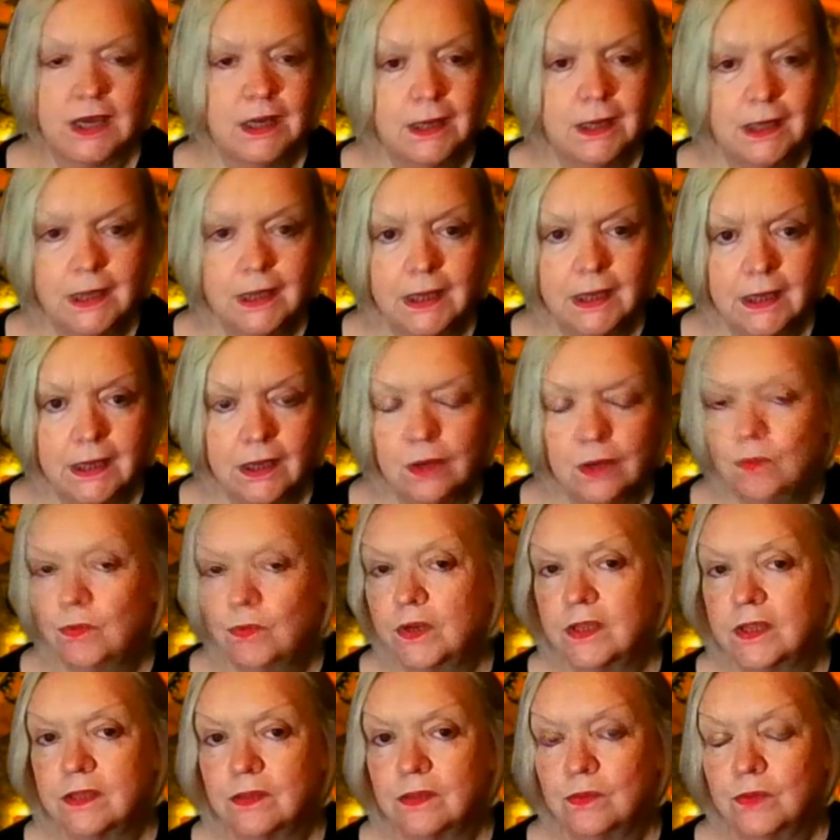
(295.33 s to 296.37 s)
gelling
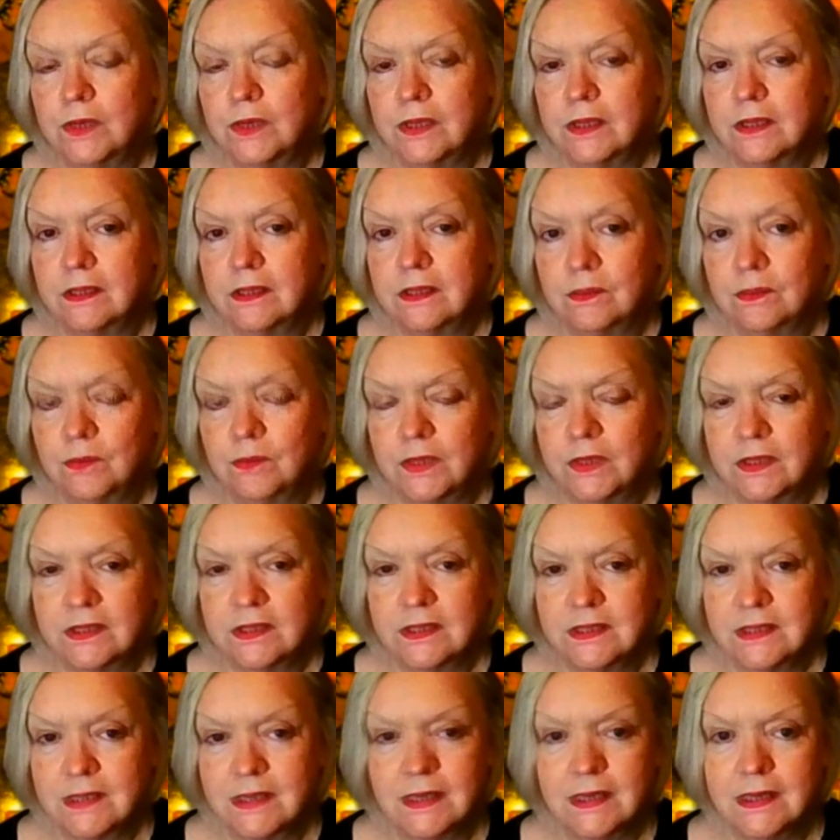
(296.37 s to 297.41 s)
with with
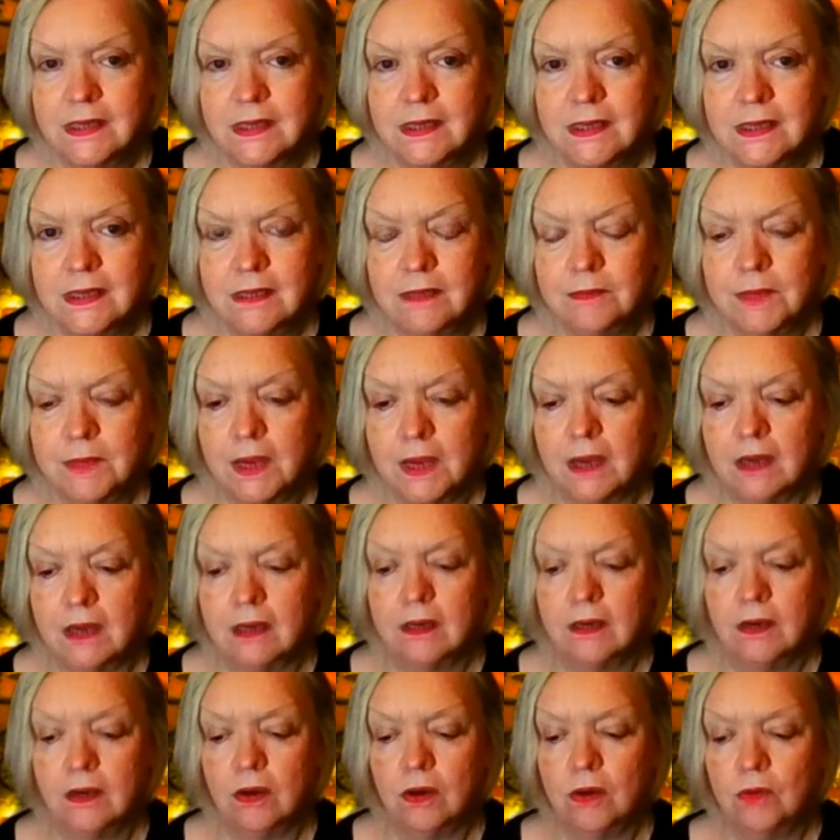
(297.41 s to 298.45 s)
with team
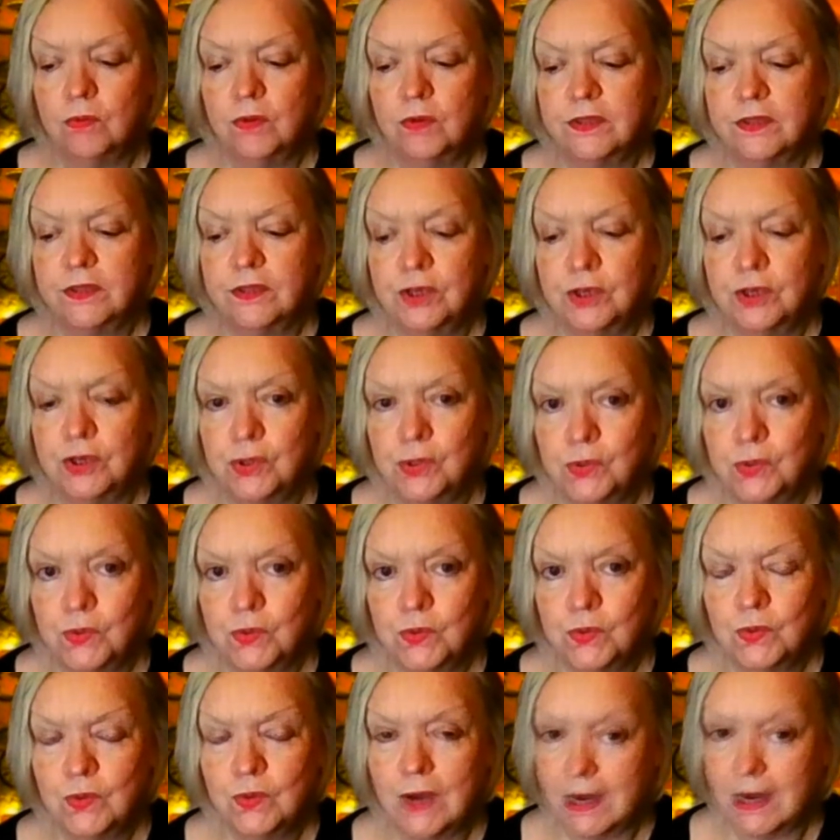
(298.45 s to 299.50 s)
uh, or with
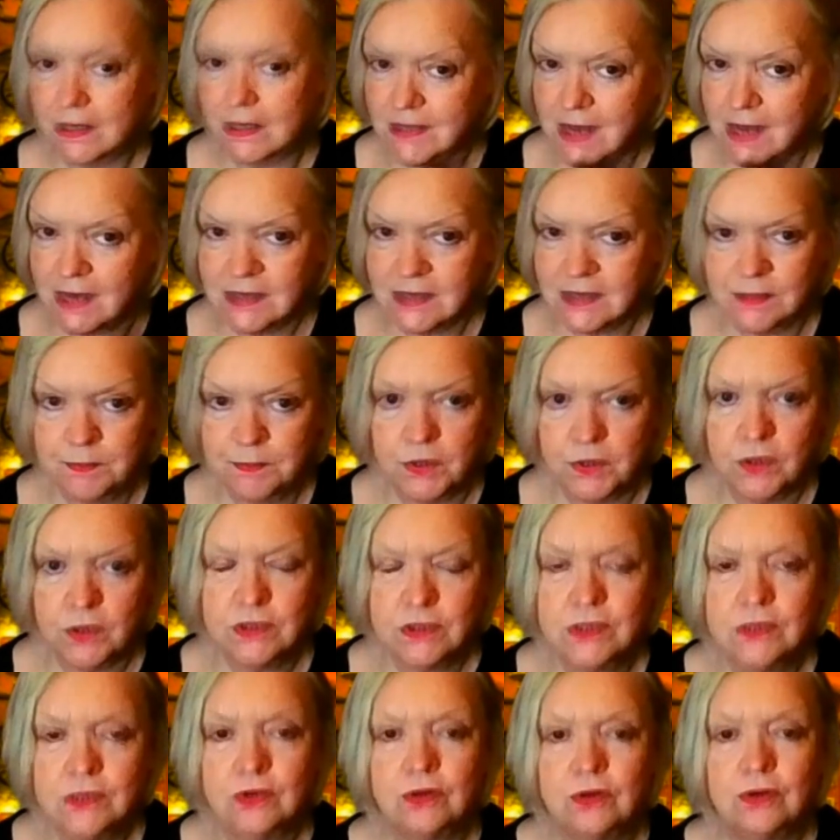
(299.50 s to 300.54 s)
you as as a
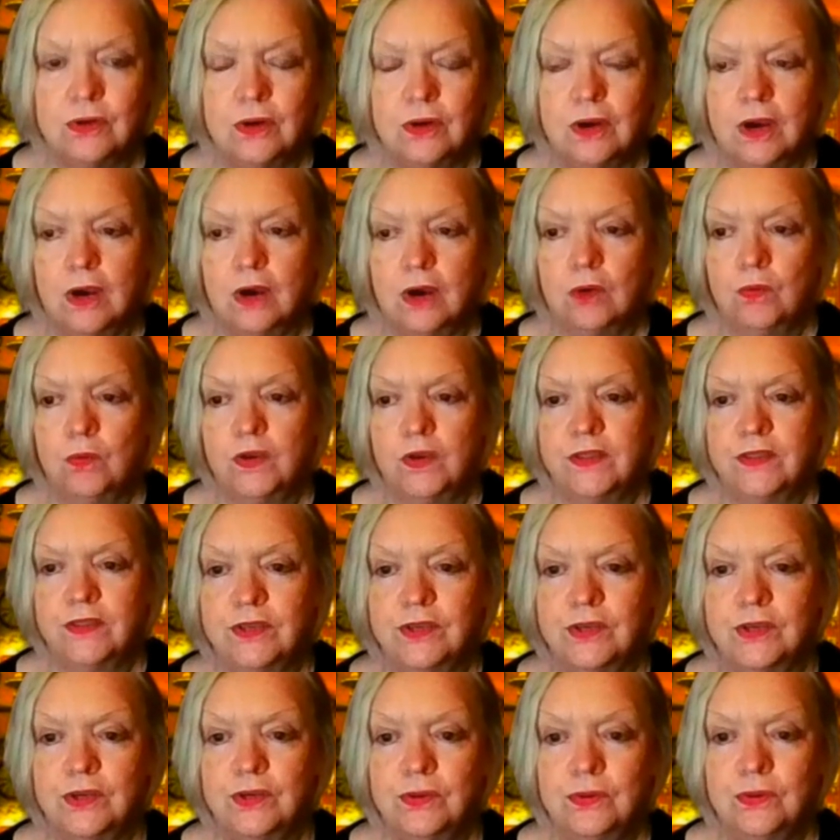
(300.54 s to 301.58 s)
boss or
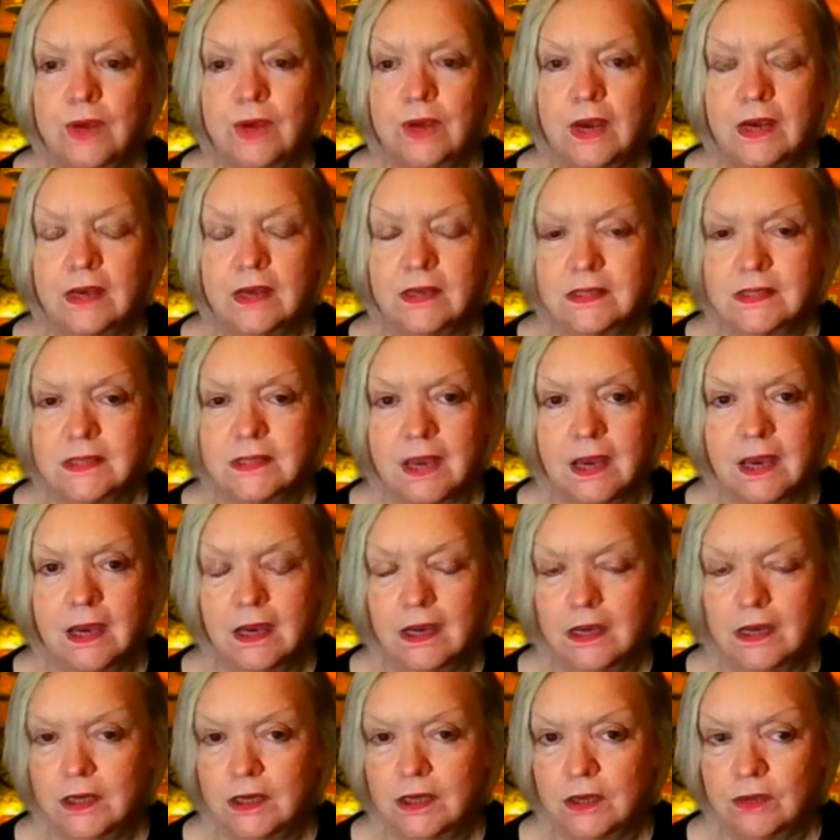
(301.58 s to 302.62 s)
with you as
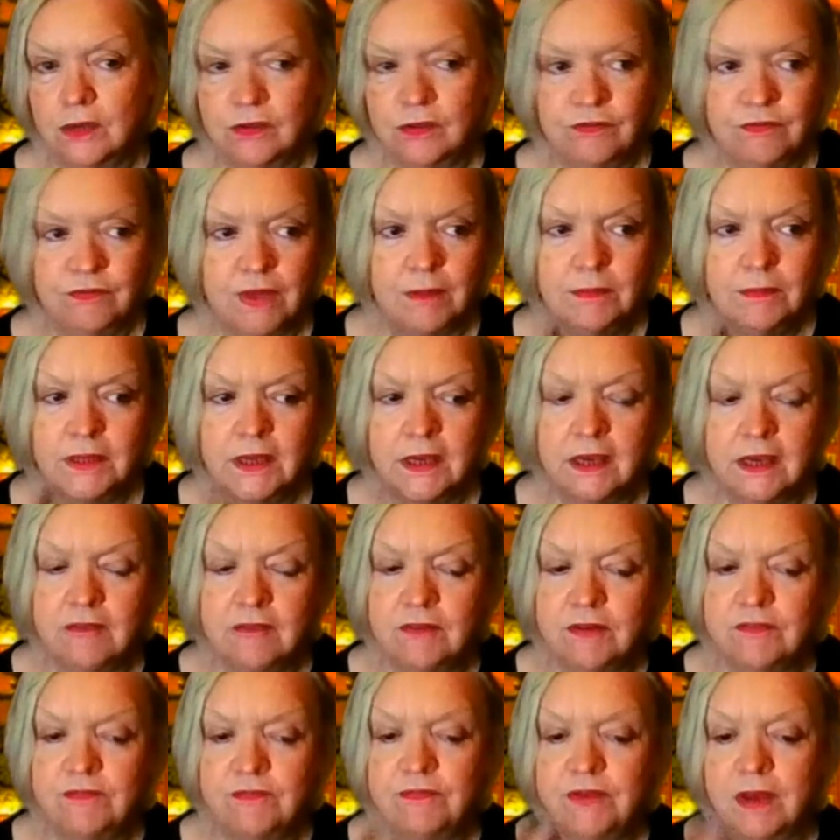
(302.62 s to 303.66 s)
uh, you know the family,
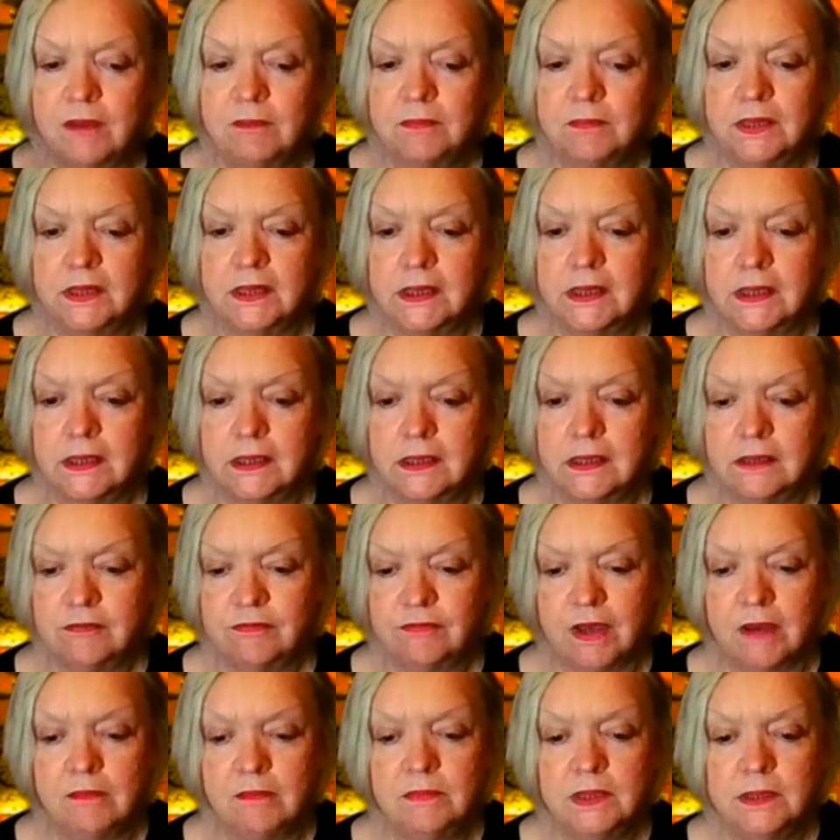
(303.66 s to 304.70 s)
even a family
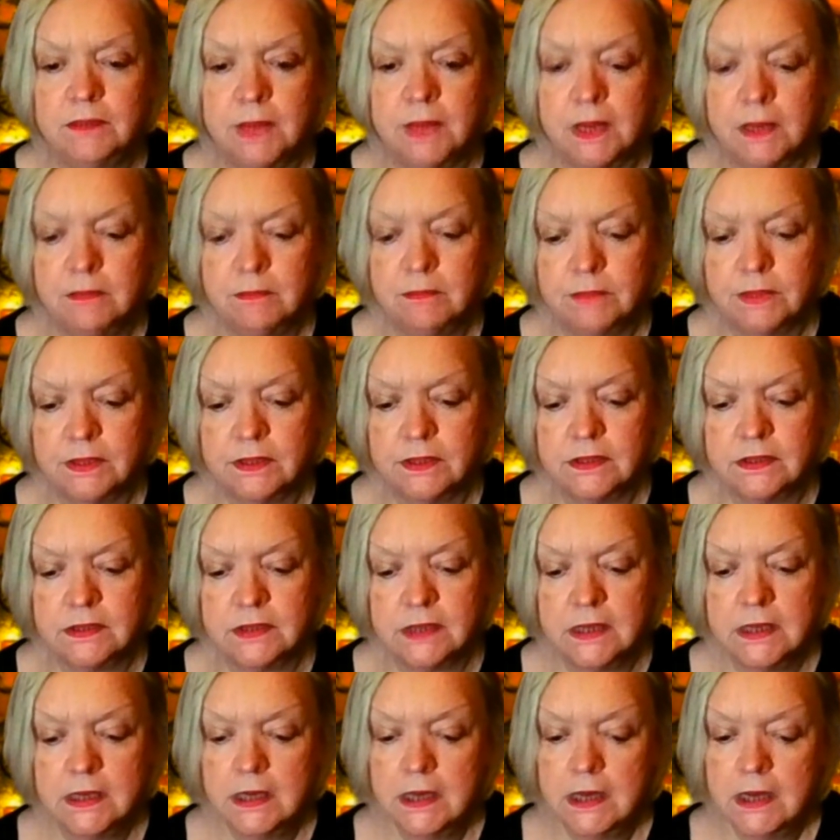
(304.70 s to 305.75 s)
family
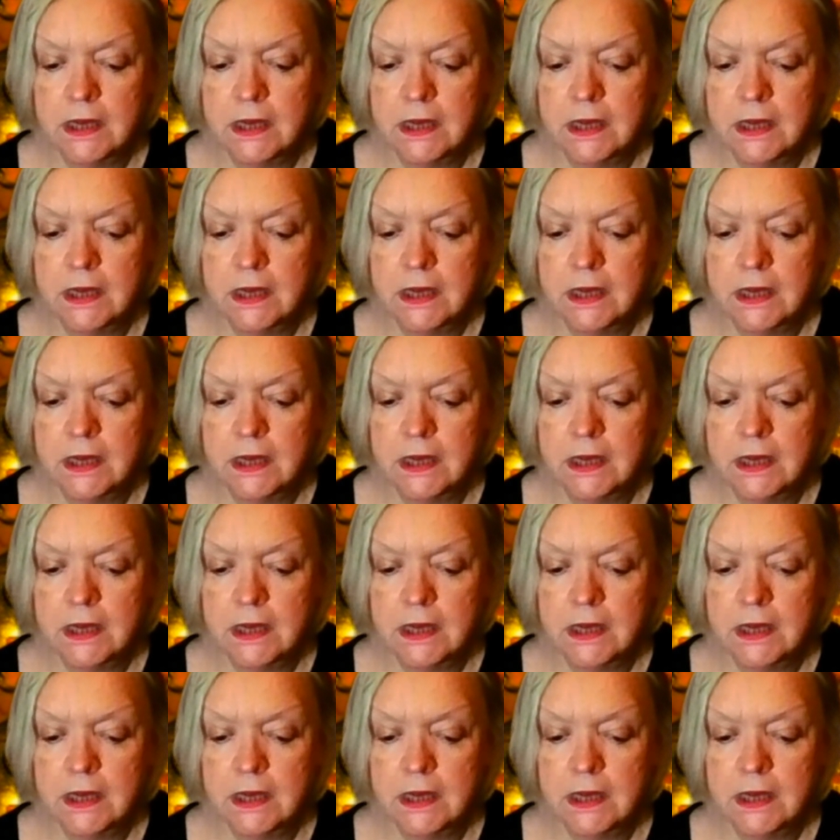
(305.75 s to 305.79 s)
members.